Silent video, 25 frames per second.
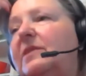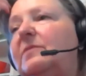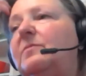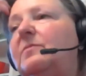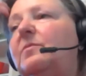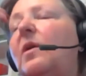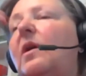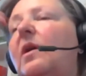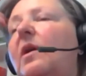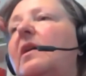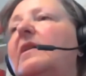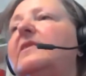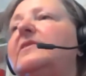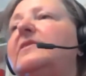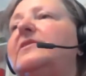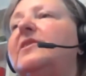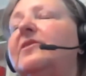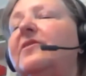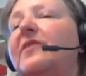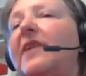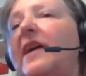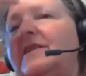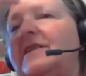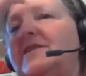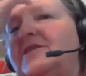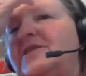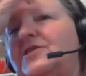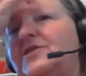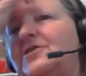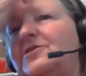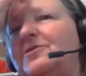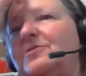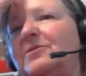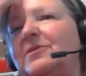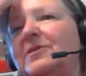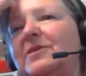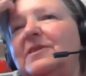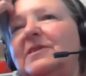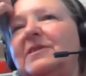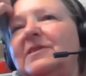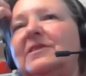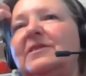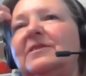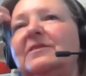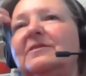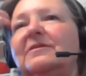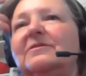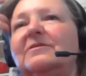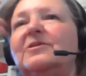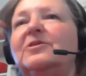was a grad student
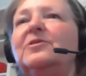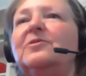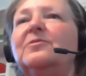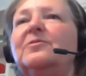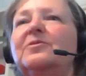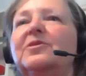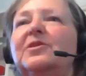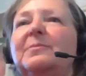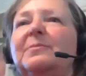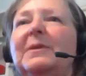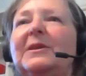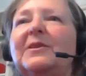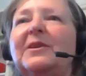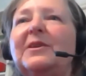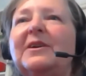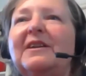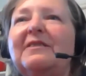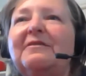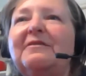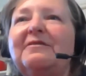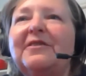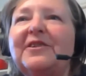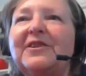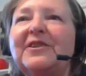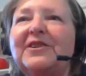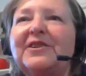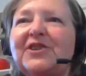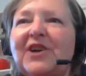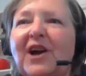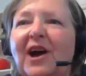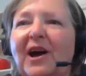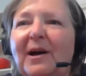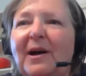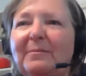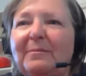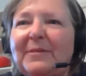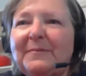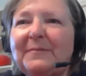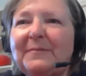soon to be looking for a job.